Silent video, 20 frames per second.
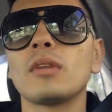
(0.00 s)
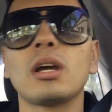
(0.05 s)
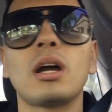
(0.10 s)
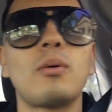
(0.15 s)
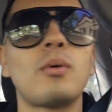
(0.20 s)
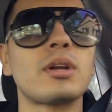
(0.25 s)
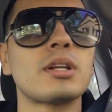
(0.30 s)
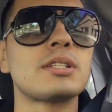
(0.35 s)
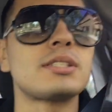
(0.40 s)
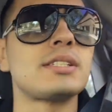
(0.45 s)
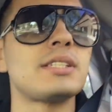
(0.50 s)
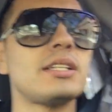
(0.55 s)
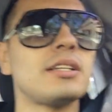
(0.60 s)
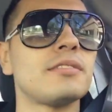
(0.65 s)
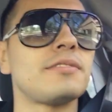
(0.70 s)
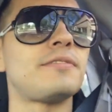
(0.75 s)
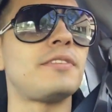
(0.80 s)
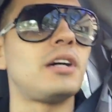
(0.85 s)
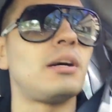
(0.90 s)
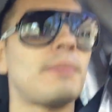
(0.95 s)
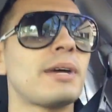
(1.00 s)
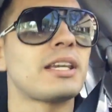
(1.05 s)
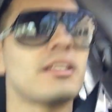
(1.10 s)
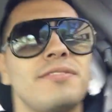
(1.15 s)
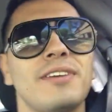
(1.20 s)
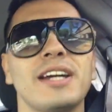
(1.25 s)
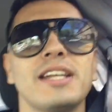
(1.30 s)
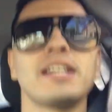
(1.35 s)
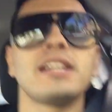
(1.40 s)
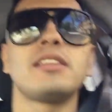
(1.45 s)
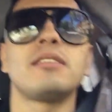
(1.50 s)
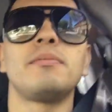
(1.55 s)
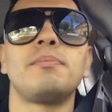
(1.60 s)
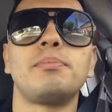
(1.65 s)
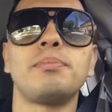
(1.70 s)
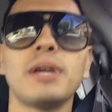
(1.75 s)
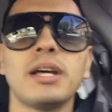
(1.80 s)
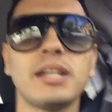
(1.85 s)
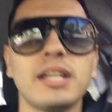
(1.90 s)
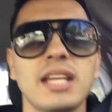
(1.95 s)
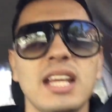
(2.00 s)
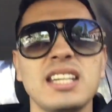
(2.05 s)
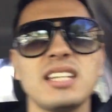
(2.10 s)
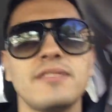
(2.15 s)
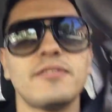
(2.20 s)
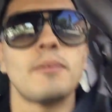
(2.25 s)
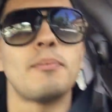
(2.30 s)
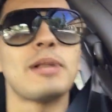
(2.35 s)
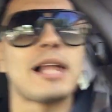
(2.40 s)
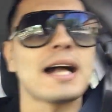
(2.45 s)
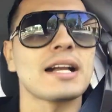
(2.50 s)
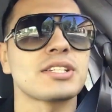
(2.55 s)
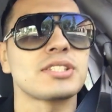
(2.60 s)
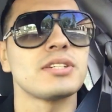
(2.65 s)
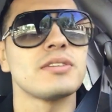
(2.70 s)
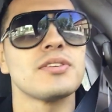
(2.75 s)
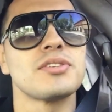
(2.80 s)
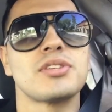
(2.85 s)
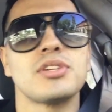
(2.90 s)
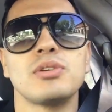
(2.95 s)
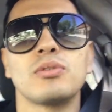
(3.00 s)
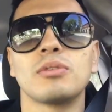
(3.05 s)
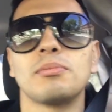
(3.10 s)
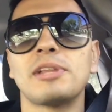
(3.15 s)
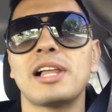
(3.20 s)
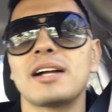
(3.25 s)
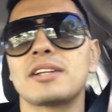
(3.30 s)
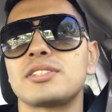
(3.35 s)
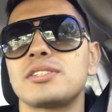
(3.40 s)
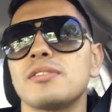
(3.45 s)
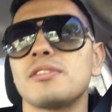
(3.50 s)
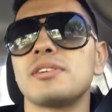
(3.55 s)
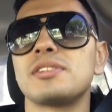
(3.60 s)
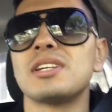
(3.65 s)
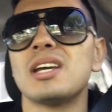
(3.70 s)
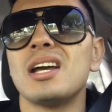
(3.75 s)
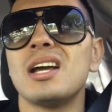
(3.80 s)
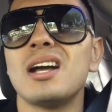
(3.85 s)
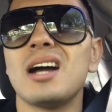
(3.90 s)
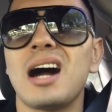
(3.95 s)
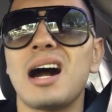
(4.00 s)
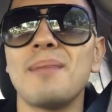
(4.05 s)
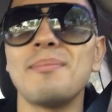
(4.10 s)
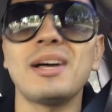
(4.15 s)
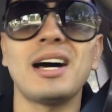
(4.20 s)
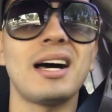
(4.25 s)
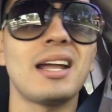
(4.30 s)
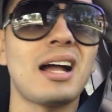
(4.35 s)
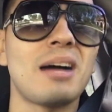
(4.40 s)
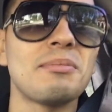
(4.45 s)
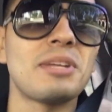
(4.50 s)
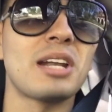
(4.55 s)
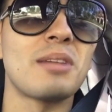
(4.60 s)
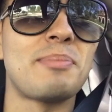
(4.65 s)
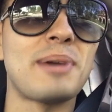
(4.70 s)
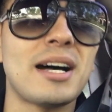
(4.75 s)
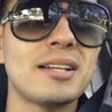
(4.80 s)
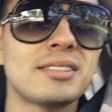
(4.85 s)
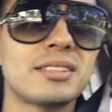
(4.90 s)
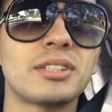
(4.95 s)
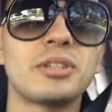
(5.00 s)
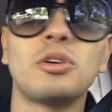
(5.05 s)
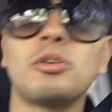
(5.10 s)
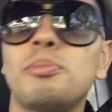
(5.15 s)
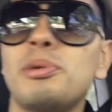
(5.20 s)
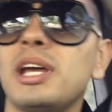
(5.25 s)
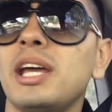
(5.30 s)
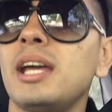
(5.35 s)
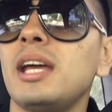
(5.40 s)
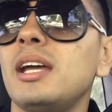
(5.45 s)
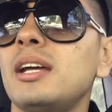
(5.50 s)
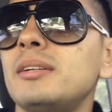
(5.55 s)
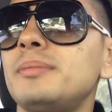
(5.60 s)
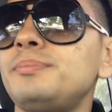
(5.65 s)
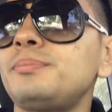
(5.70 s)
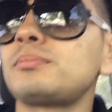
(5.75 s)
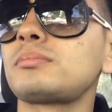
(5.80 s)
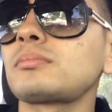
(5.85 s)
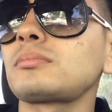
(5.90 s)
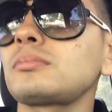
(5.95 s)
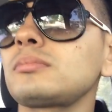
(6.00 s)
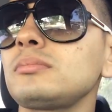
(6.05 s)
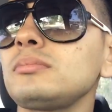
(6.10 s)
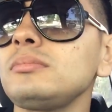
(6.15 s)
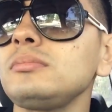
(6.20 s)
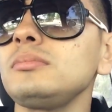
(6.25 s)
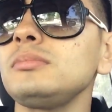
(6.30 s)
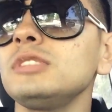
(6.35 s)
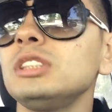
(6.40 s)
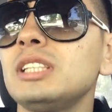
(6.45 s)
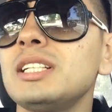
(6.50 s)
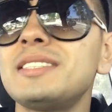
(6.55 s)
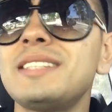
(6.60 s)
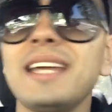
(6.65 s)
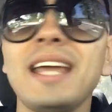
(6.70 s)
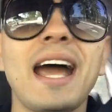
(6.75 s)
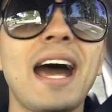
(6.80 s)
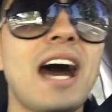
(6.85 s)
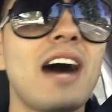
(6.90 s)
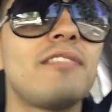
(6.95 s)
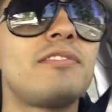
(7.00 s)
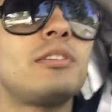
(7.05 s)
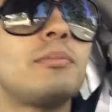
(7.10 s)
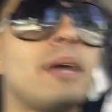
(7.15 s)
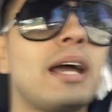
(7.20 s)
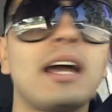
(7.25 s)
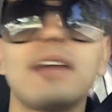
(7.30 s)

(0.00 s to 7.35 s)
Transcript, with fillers: I want to see if I can find any of the Black Series, the newer Black Series. I'm not about to go pay, because they have them